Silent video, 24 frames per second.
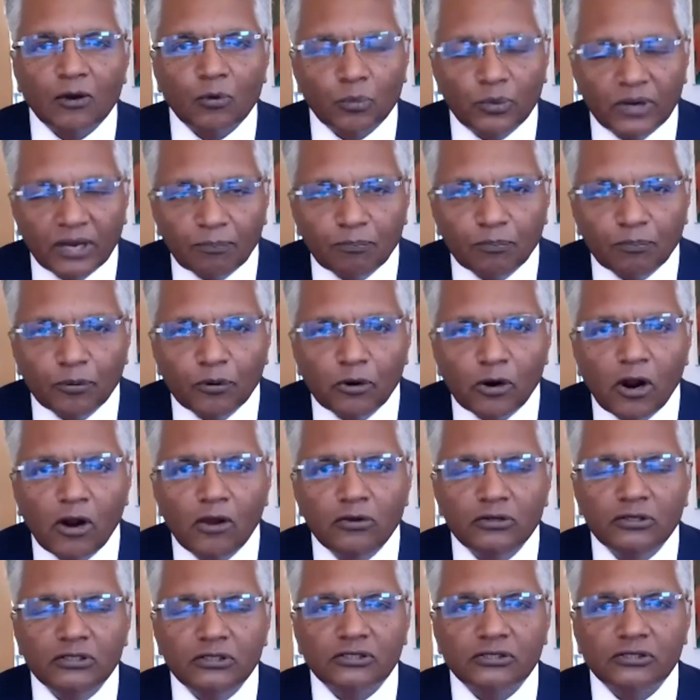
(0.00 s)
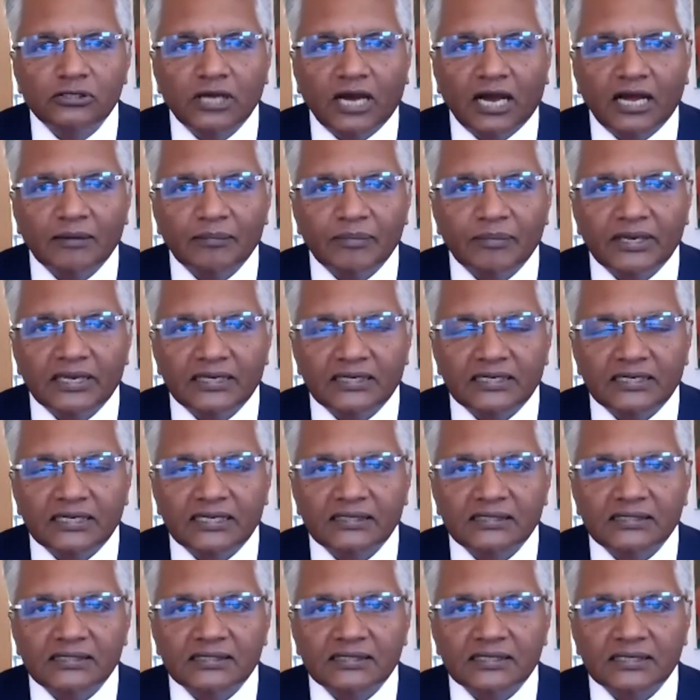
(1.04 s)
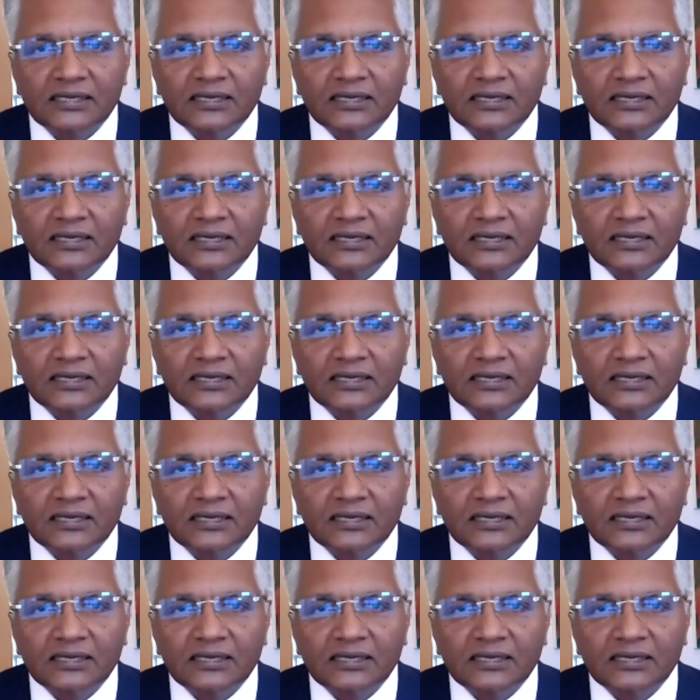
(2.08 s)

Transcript: We are prone to diabetes